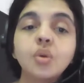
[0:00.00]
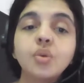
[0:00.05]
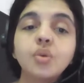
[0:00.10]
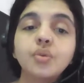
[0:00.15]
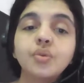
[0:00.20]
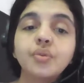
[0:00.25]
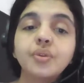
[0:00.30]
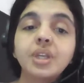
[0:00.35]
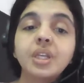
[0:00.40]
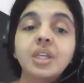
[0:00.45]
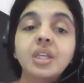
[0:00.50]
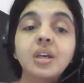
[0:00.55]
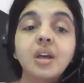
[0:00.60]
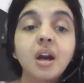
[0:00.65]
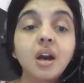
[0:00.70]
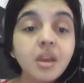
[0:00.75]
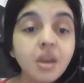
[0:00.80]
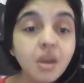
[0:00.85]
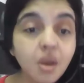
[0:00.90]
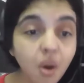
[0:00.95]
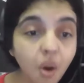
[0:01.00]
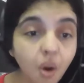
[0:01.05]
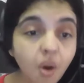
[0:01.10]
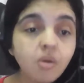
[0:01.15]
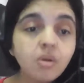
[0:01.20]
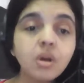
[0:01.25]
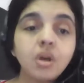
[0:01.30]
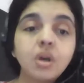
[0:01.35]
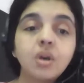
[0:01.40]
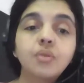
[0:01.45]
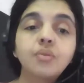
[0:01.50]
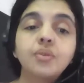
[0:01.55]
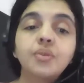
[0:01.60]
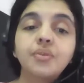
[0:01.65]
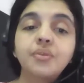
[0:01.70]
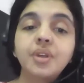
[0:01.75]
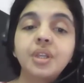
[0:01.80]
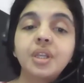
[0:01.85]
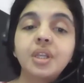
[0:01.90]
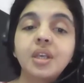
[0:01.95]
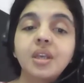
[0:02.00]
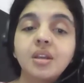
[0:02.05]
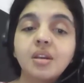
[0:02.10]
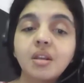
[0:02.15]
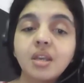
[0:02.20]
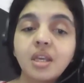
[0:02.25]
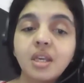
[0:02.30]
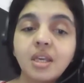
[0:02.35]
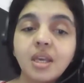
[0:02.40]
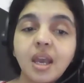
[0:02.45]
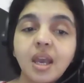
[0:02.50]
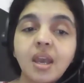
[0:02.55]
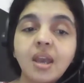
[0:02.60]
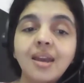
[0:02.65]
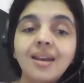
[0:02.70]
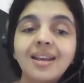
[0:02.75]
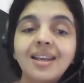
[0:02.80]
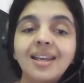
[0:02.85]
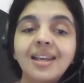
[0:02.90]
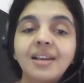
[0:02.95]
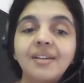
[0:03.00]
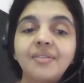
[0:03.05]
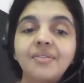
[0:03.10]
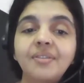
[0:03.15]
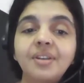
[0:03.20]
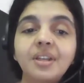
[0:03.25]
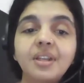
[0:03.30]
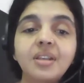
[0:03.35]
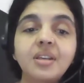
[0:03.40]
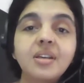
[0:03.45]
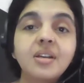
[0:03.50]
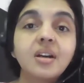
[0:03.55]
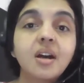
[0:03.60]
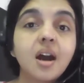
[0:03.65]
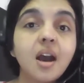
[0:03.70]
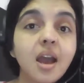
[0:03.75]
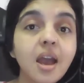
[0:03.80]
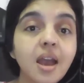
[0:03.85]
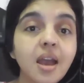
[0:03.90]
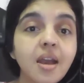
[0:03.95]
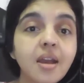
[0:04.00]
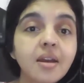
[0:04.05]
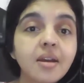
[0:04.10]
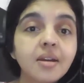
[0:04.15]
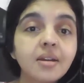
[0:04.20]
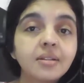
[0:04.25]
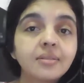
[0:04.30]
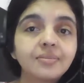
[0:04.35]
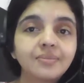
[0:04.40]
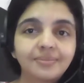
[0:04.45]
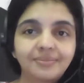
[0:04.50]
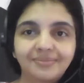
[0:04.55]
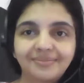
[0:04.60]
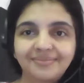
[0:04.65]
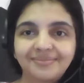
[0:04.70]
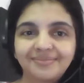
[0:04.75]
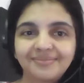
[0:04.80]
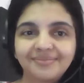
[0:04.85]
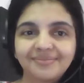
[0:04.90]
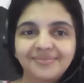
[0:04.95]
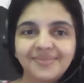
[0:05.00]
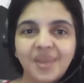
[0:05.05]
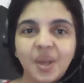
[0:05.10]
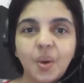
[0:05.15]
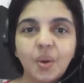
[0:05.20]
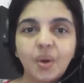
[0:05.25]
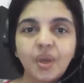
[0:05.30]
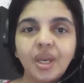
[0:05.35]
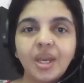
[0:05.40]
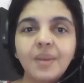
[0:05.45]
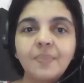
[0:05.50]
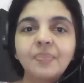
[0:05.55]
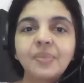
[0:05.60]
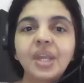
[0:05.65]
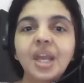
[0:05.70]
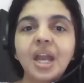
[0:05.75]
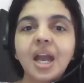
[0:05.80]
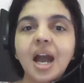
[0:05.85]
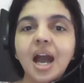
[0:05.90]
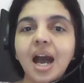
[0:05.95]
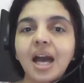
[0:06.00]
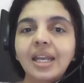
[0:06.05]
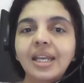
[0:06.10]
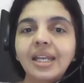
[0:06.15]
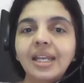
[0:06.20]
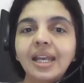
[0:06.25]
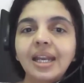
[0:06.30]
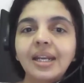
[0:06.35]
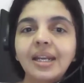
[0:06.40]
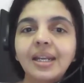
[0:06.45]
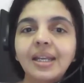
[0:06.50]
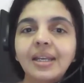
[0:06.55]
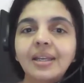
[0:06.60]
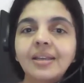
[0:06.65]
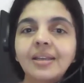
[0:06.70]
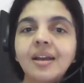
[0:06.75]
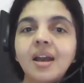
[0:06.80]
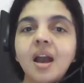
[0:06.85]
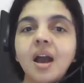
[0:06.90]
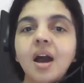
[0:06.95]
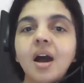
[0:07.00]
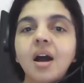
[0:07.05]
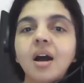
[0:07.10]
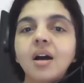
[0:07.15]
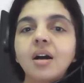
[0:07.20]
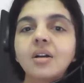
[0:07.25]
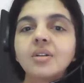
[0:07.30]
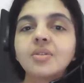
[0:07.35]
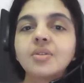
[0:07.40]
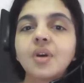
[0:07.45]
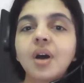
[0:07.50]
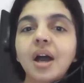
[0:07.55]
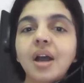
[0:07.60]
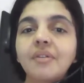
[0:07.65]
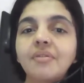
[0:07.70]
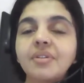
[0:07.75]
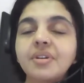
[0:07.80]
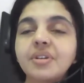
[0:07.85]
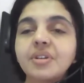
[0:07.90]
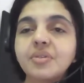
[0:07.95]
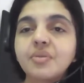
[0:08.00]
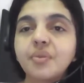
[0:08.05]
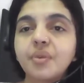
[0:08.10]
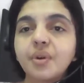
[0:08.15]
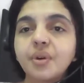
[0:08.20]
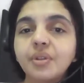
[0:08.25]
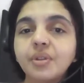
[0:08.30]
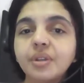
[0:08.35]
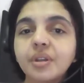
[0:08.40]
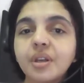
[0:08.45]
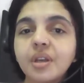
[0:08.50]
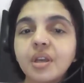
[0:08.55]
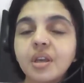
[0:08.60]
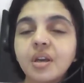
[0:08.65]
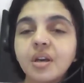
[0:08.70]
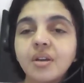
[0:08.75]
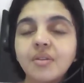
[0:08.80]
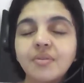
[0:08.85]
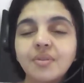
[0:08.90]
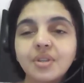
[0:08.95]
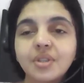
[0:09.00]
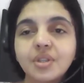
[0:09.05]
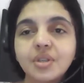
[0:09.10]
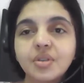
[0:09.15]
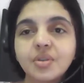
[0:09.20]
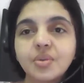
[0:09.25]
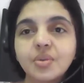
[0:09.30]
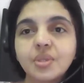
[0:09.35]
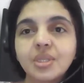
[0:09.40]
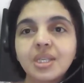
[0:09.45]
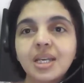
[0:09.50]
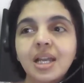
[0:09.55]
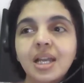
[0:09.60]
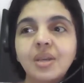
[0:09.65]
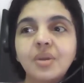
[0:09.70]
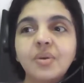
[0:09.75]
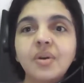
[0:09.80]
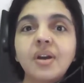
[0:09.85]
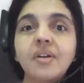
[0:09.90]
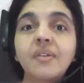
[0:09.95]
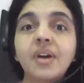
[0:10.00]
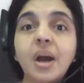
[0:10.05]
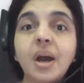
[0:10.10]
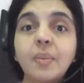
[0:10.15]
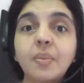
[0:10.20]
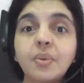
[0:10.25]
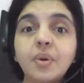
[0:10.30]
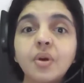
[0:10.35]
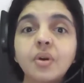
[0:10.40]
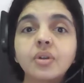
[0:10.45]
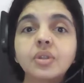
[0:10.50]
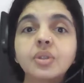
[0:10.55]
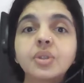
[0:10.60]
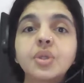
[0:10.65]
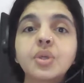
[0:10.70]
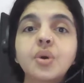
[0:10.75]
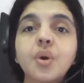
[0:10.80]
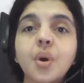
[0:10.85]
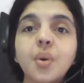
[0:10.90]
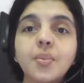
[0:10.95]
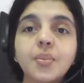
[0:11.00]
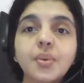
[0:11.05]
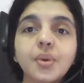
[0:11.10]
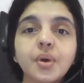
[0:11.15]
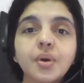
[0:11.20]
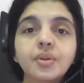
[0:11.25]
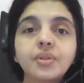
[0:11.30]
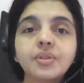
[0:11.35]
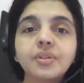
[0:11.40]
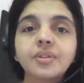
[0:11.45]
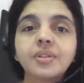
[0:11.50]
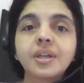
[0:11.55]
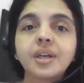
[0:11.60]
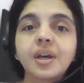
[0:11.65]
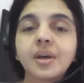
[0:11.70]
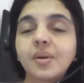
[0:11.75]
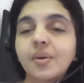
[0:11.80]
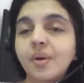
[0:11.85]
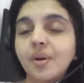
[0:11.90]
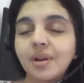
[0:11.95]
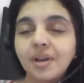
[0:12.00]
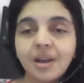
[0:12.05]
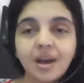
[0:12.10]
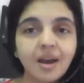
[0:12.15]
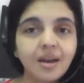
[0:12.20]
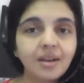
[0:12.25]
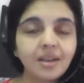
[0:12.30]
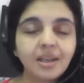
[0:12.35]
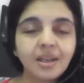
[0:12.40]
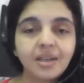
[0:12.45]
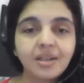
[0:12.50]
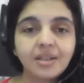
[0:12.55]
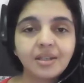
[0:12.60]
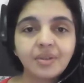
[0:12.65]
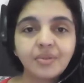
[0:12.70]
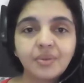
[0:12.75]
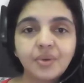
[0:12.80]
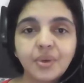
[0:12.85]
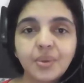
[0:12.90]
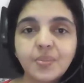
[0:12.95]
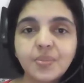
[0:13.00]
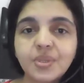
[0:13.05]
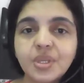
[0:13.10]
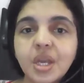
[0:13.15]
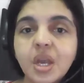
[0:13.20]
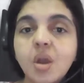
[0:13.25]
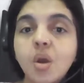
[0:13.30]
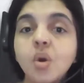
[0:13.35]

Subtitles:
nous finirions, vous finiriez, il finirait. Okay, RE ending. So I've written vendre here, which is to sell. You have apprendre, comprendre, they are all RE ending verbs.